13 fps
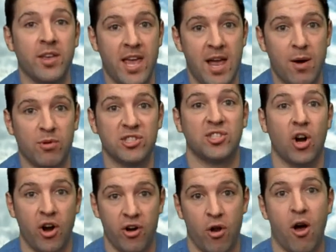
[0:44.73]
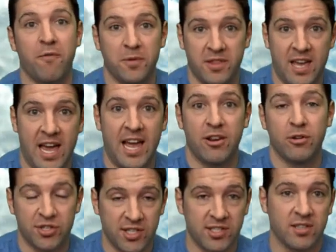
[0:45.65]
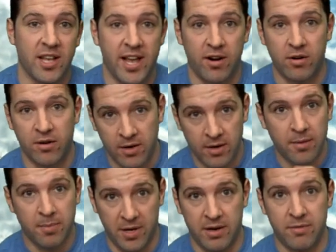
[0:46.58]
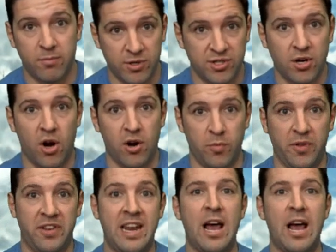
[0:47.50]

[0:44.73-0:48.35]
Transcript: Yeah, we're starting off with that. Usually it's later, but we're starting with it.